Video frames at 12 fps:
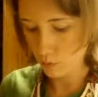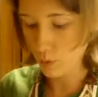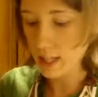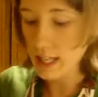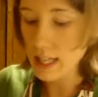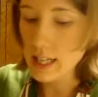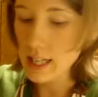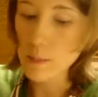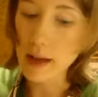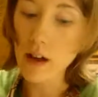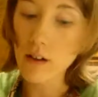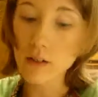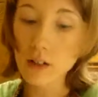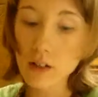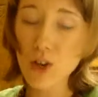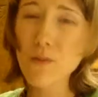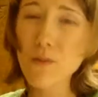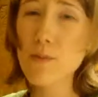We eat about a
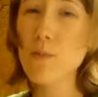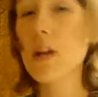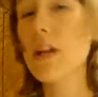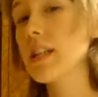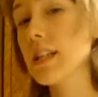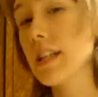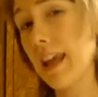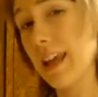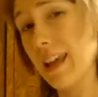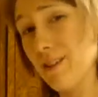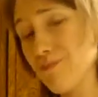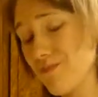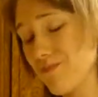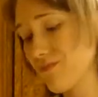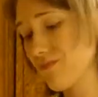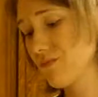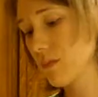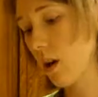loaf of bread a day
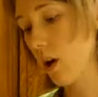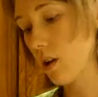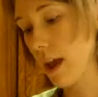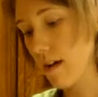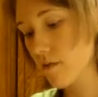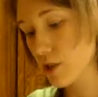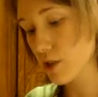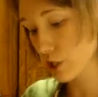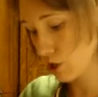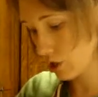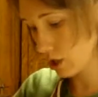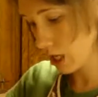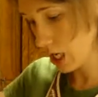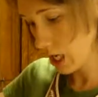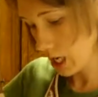on average,